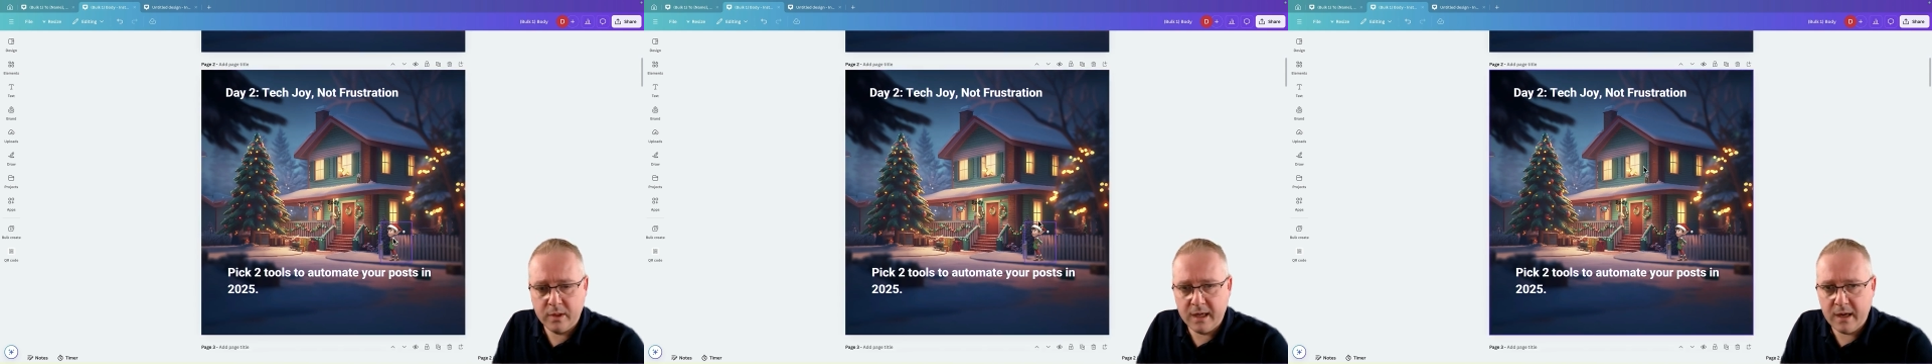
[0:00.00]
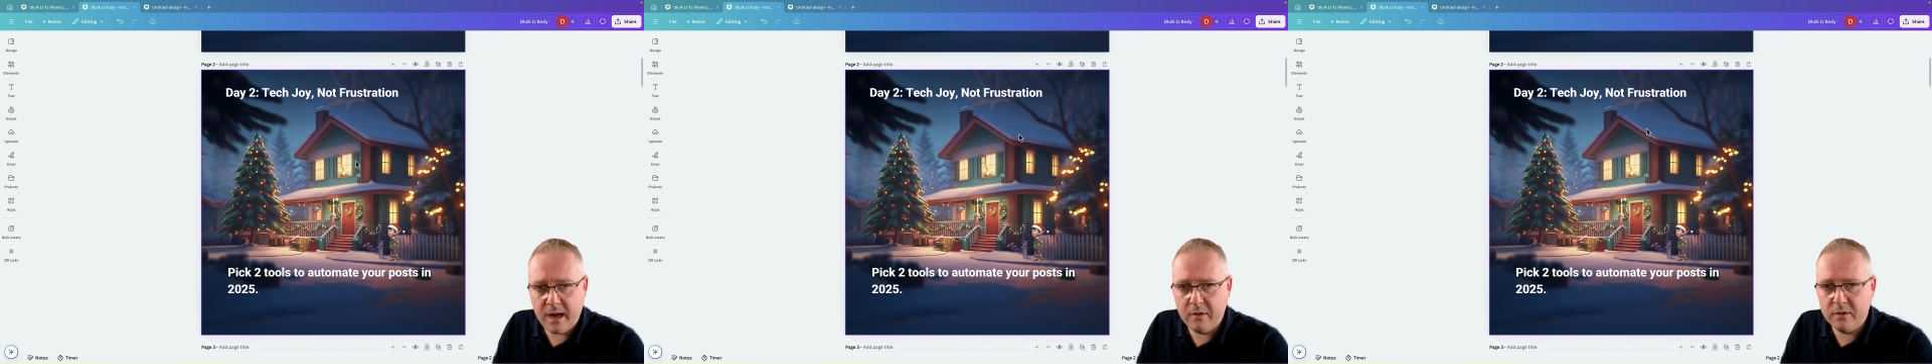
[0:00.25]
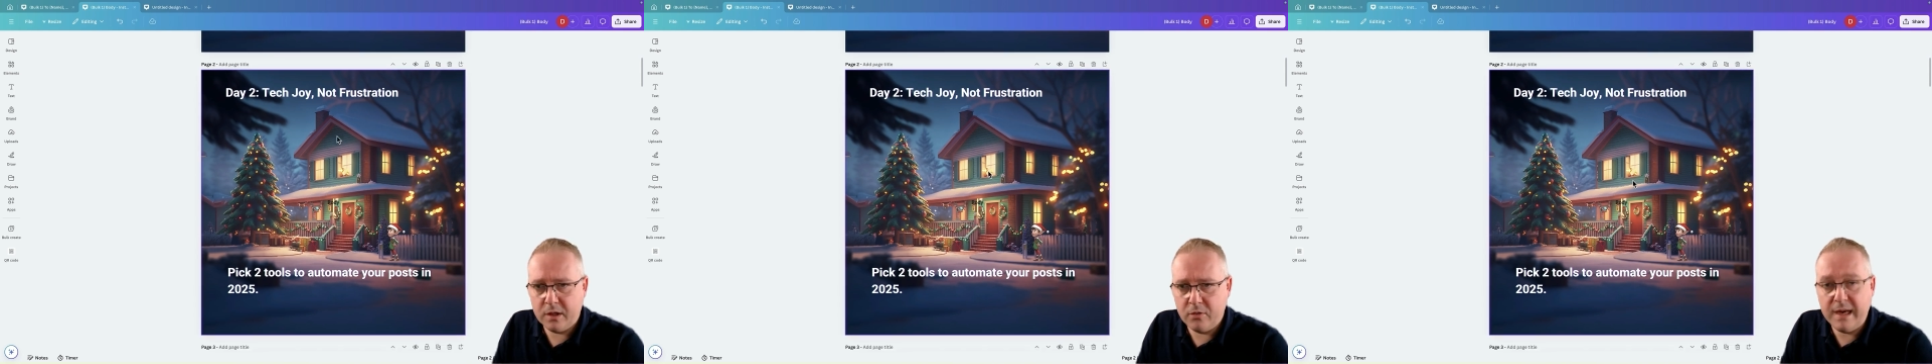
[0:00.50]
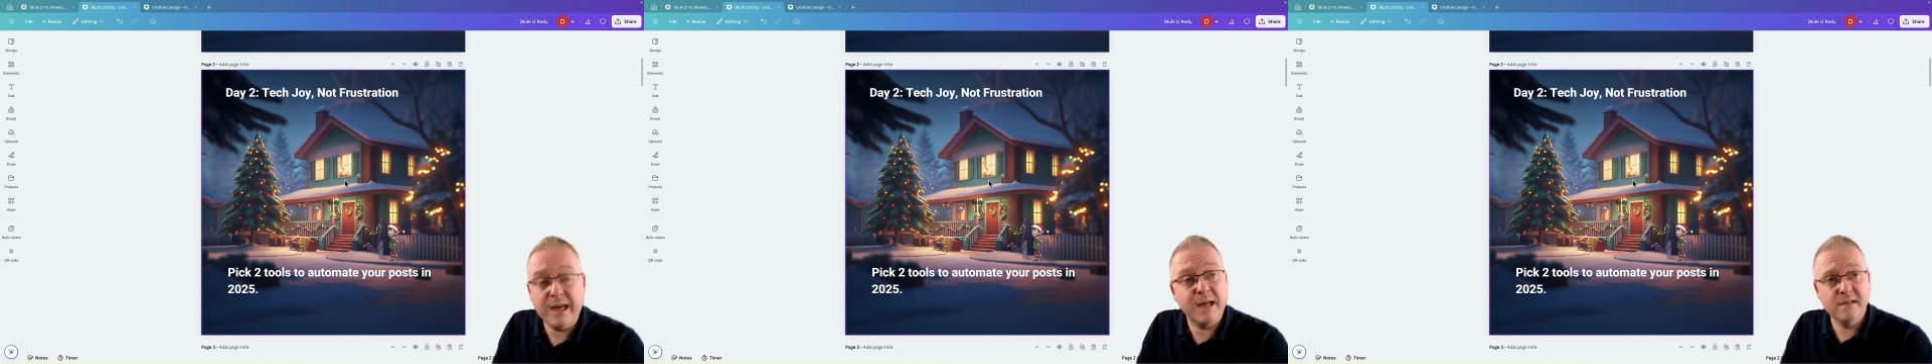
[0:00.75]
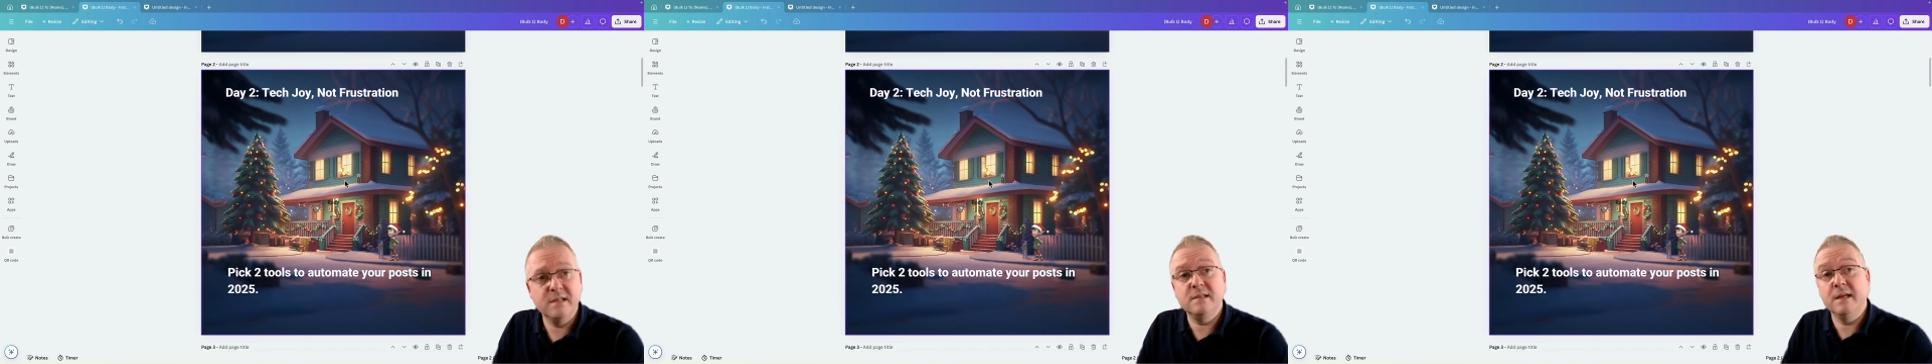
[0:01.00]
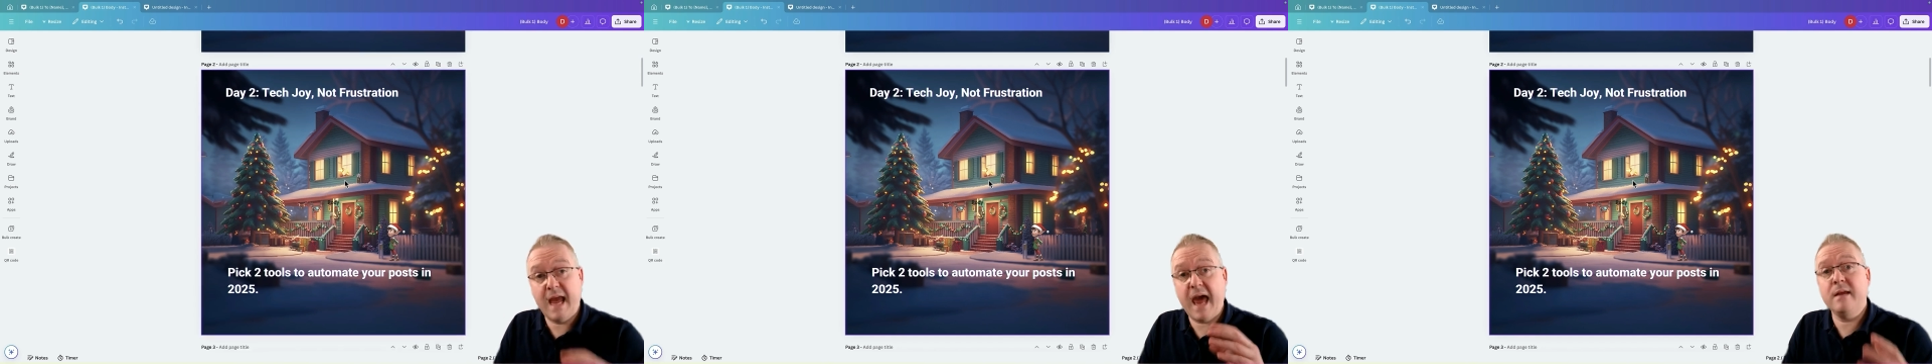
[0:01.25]
at how to create consistent
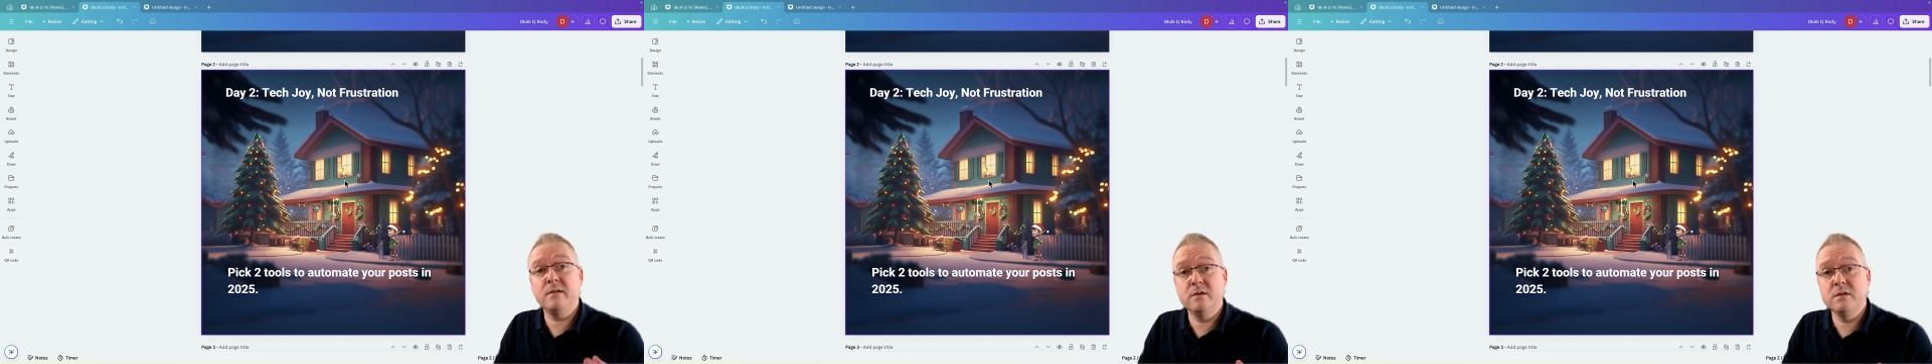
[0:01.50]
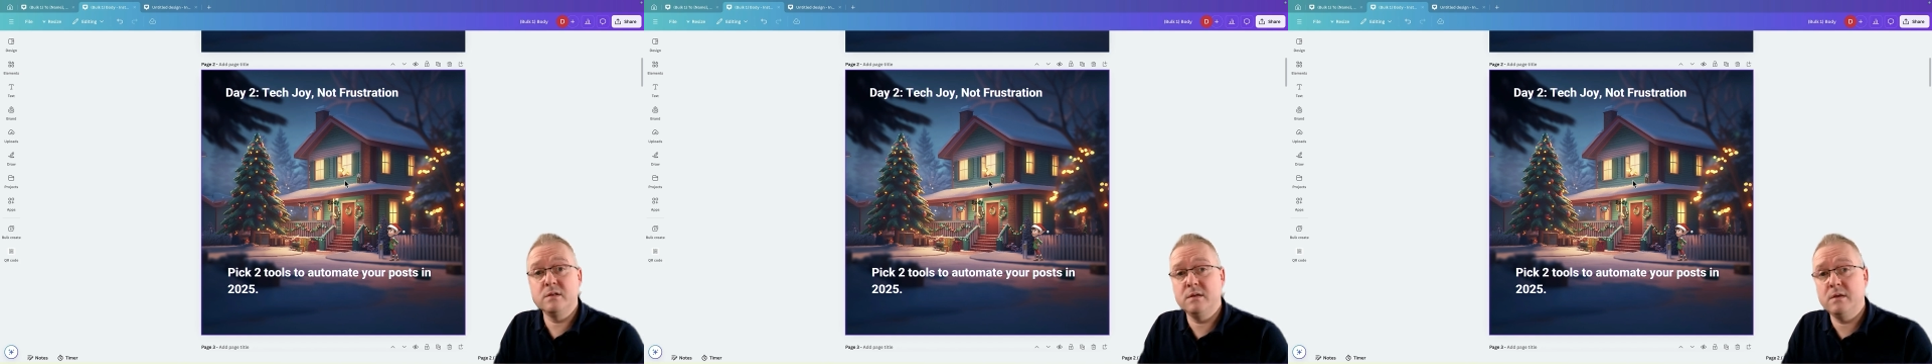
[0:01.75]
characters